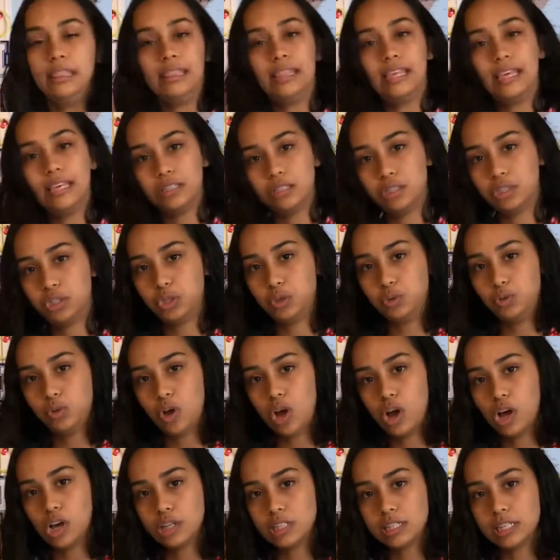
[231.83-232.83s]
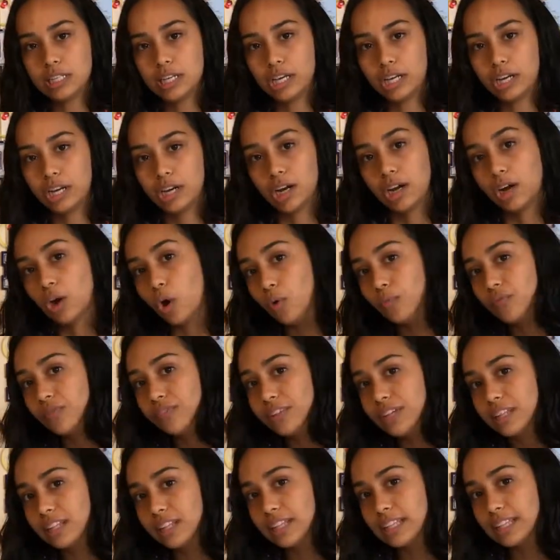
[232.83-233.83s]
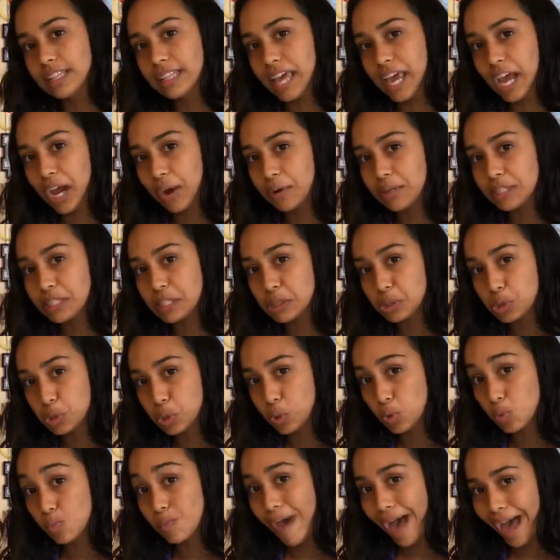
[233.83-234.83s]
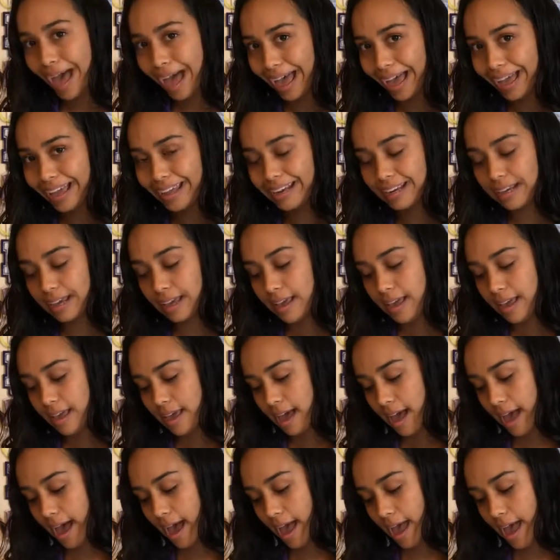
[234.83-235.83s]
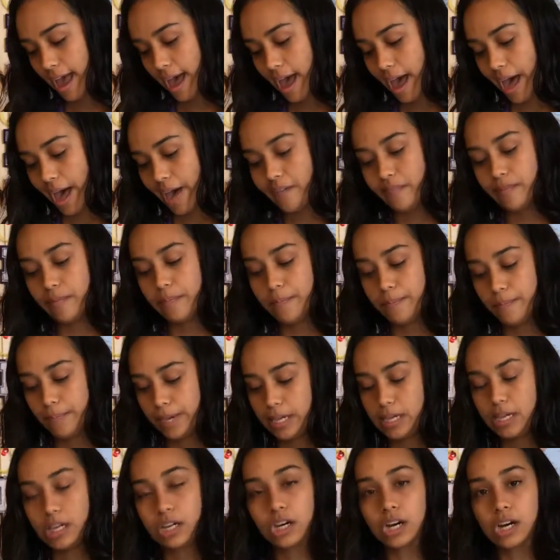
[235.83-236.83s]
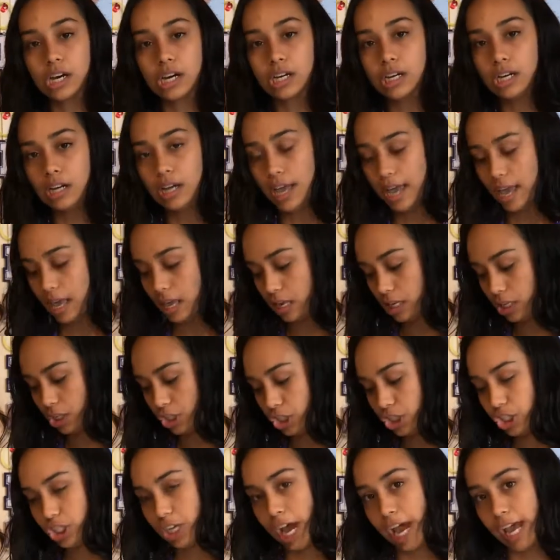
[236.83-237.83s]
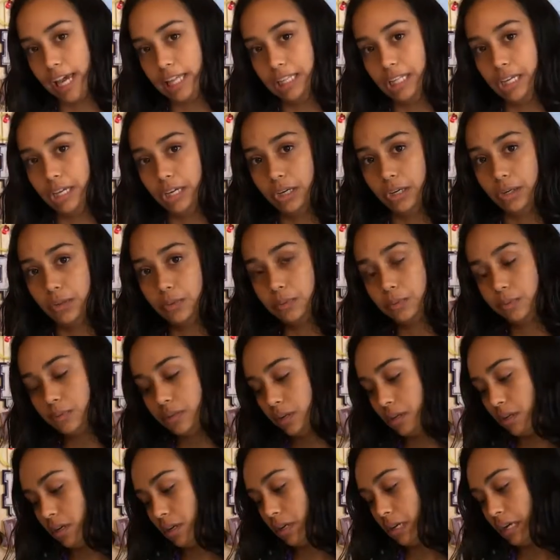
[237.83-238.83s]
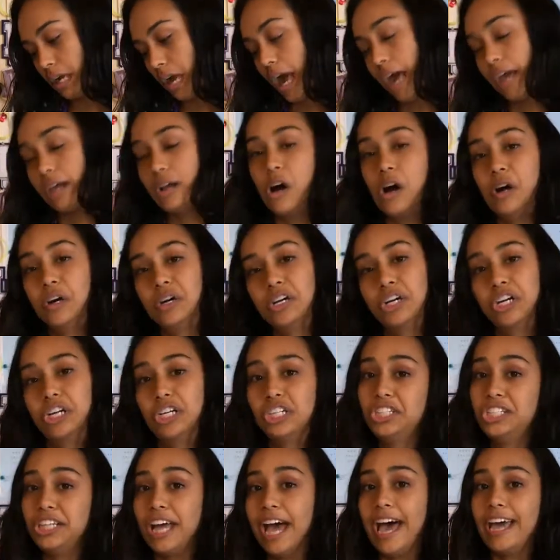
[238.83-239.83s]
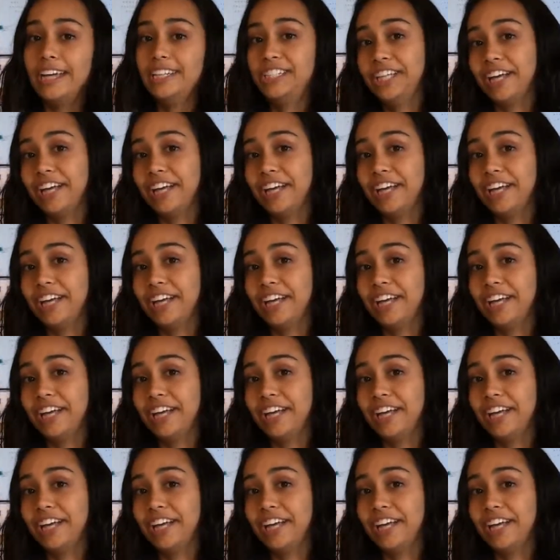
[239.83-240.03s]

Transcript: these two dolls here. Hopefully the glare isn't too bad. I have Mika Girl and Shiloh. I call her Shy